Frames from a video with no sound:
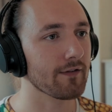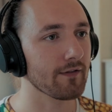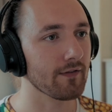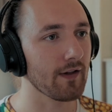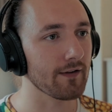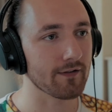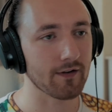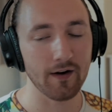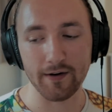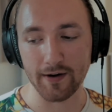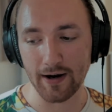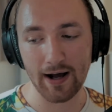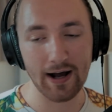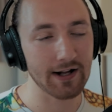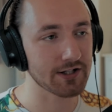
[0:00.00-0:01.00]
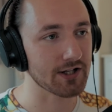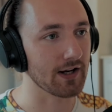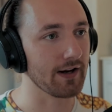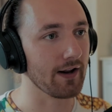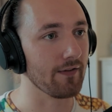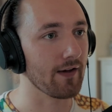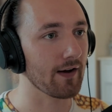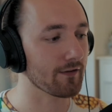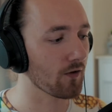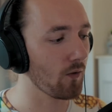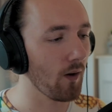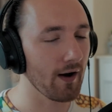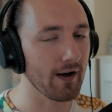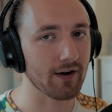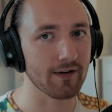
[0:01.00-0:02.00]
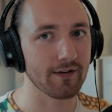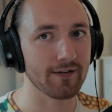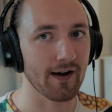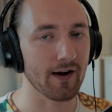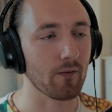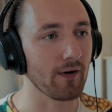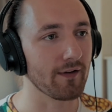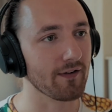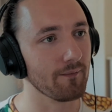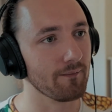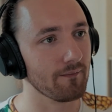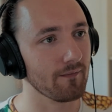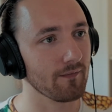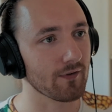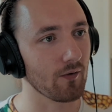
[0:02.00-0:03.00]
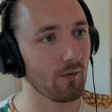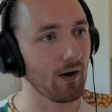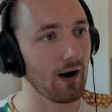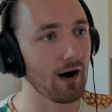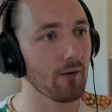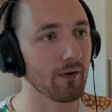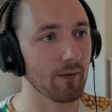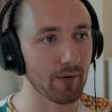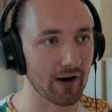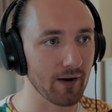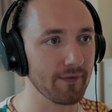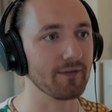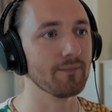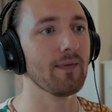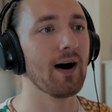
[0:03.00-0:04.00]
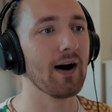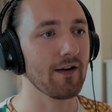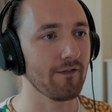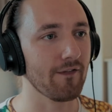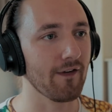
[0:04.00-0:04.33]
That's good. And actually, Nick, that's quite a good segue to what I want to bring up as my